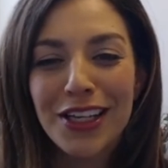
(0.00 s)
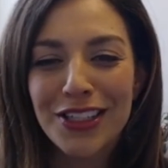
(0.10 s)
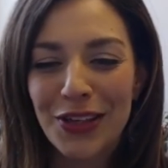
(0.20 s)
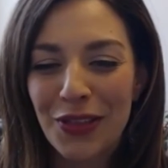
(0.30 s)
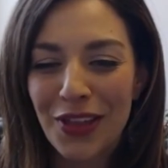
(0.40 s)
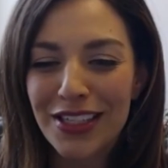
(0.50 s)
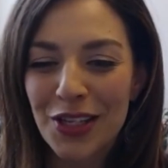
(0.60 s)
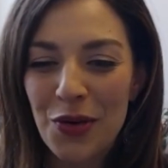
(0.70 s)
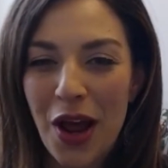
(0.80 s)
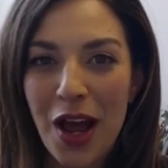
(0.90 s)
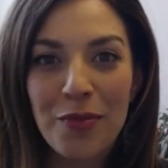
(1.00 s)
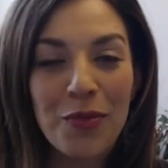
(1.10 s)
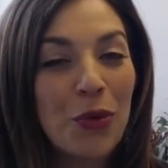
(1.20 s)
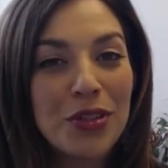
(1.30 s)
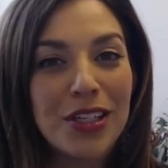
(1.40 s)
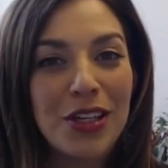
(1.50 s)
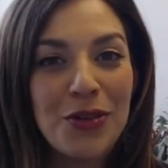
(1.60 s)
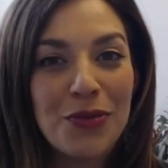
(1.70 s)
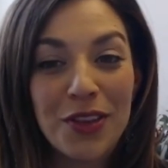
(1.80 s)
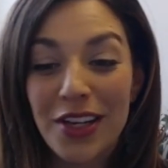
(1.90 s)
So thanks, and we'll see
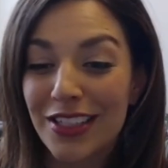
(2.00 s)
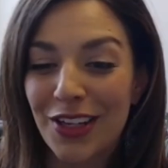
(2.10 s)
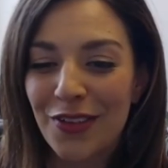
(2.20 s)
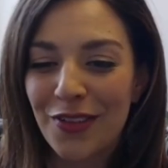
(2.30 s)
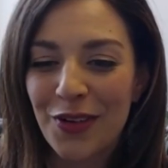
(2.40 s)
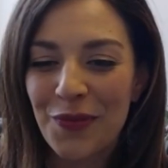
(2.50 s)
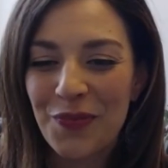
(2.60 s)
you for the next interview.